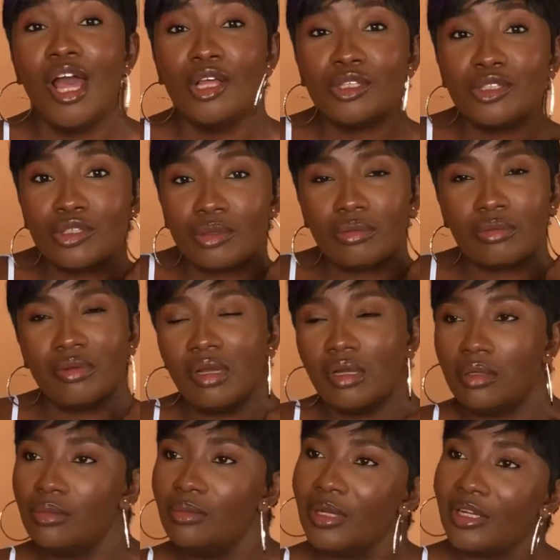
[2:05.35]
So
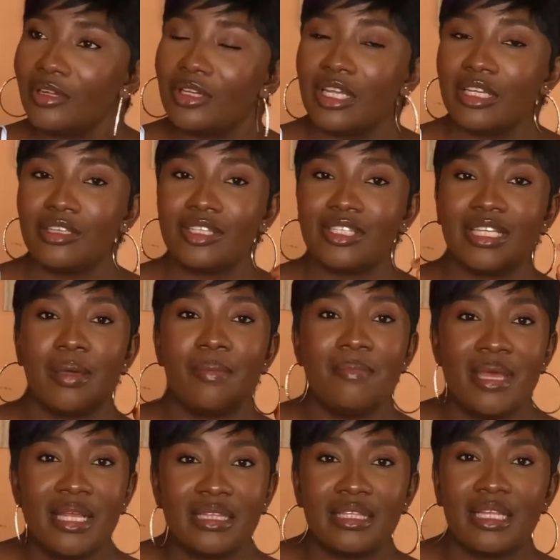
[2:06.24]
oh my god, I just said
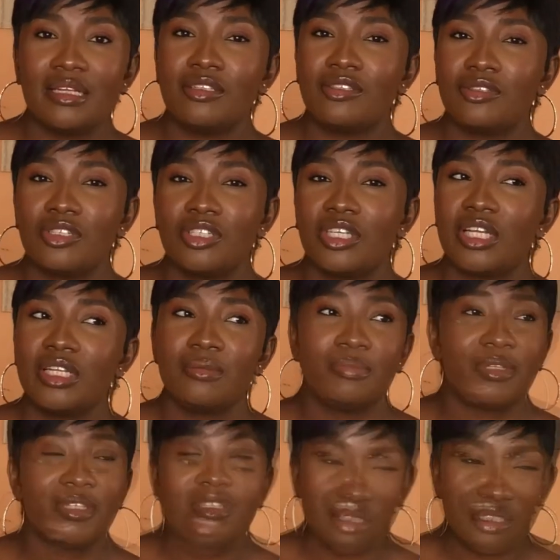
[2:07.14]
mentally, socially.
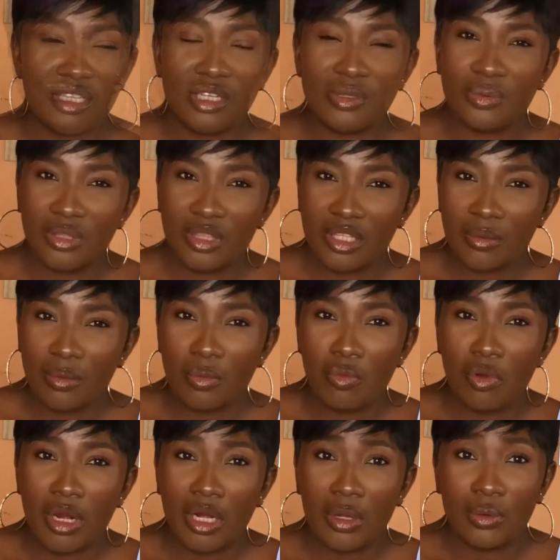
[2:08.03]
I stayed with him
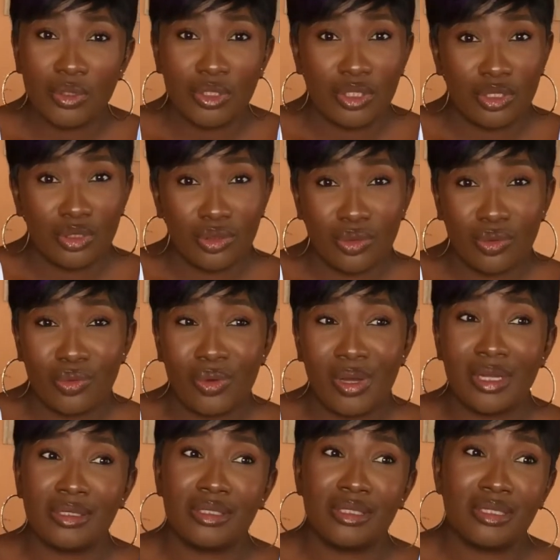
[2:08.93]
while I was in school,
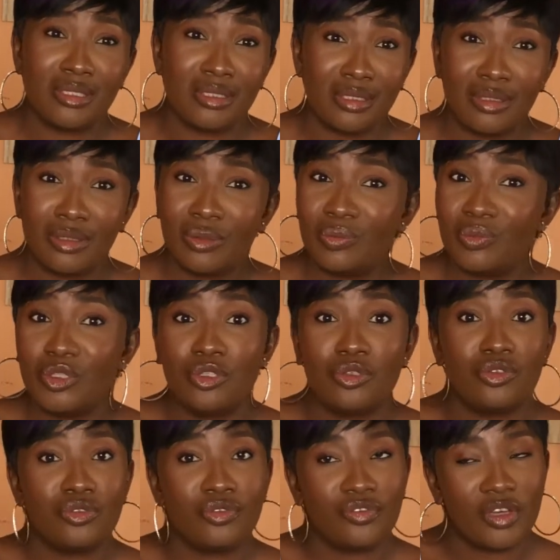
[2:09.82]
and we
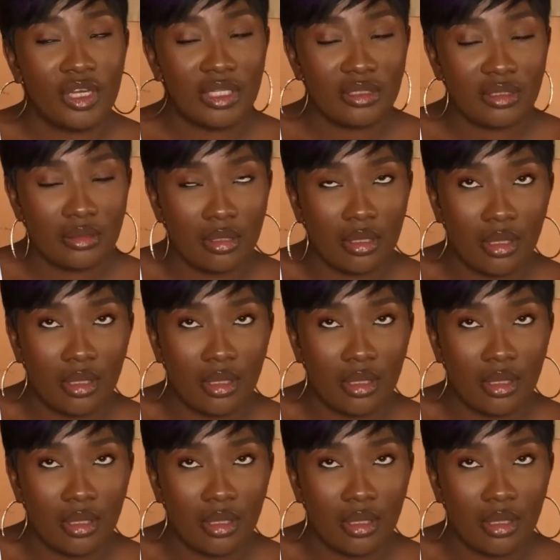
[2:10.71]
used to fight.